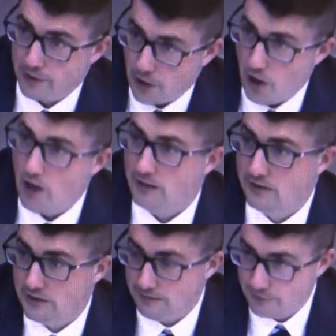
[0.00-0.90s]
of the
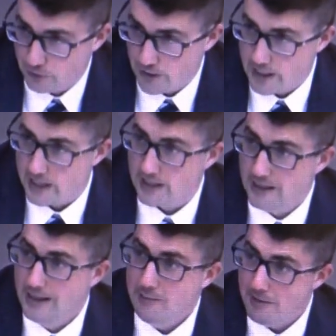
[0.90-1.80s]
costs of training,
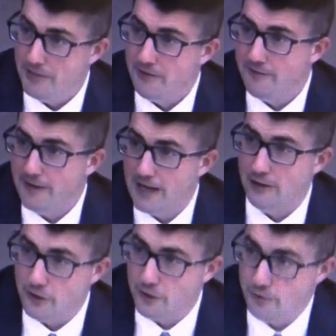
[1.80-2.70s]
but the
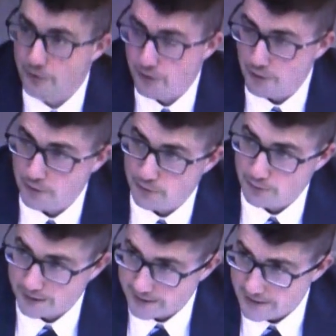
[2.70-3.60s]
value to those
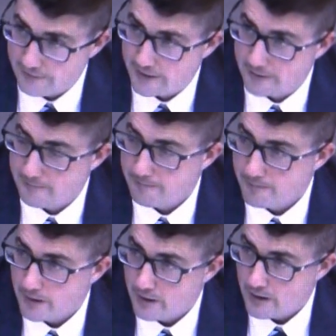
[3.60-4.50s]
receiving
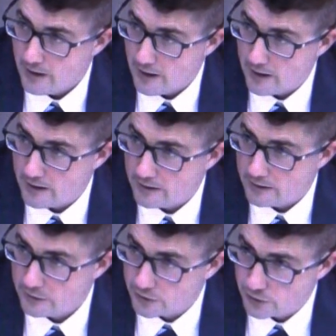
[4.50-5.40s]

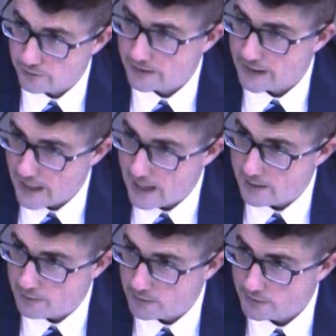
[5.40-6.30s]
service
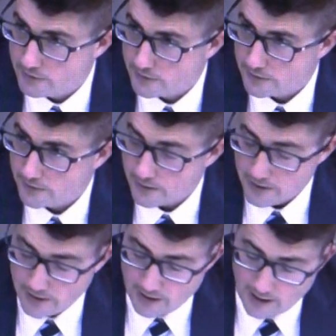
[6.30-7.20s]
animals,
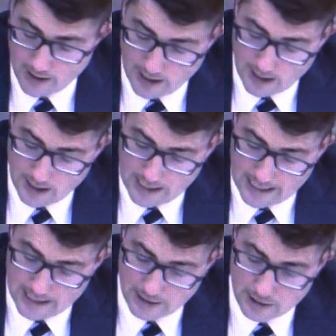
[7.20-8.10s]

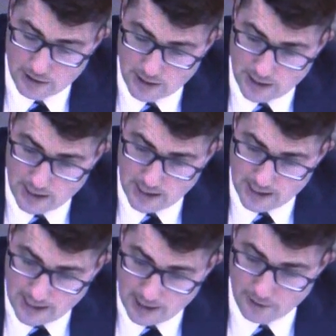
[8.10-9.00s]
and
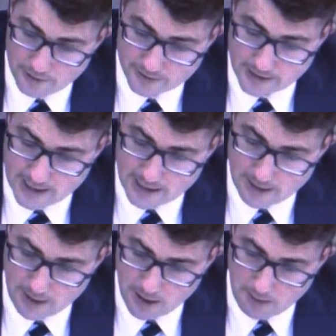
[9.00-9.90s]
how does that
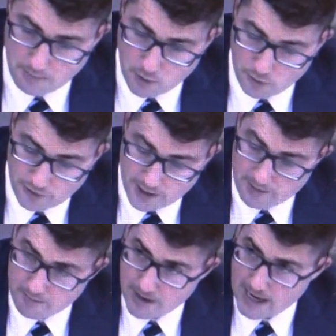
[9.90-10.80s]
both
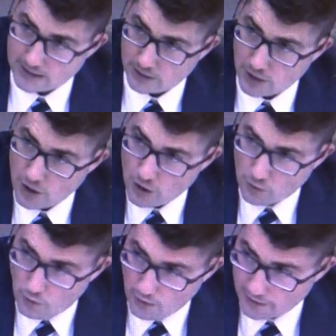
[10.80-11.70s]
impact
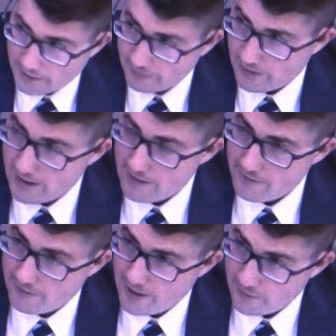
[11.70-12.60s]
quality of
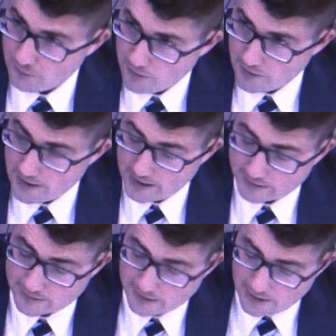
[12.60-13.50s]
life as well
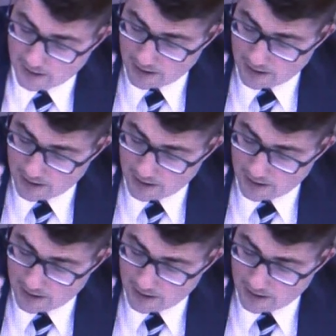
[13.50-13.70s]
as